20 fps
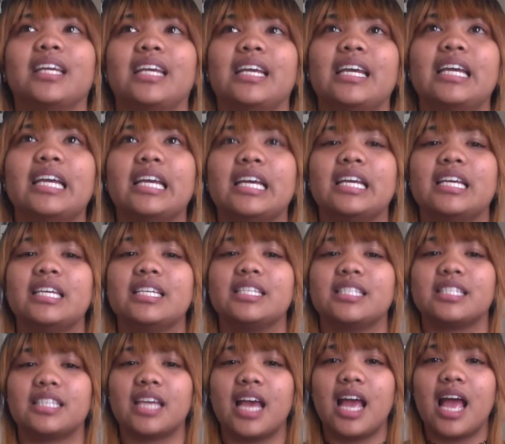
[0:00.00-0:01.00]

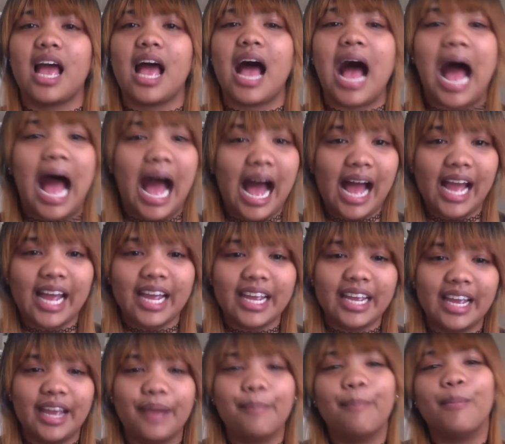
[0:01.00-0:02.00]
is I
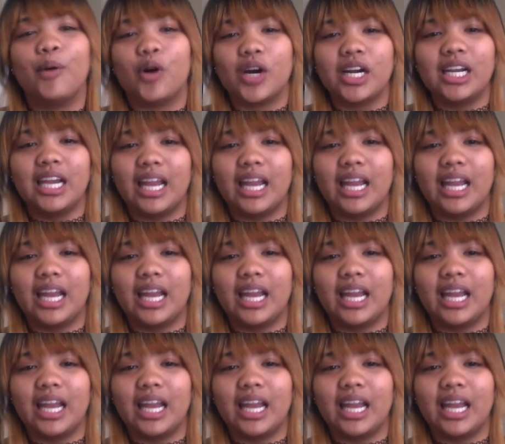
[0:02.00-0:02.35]
am more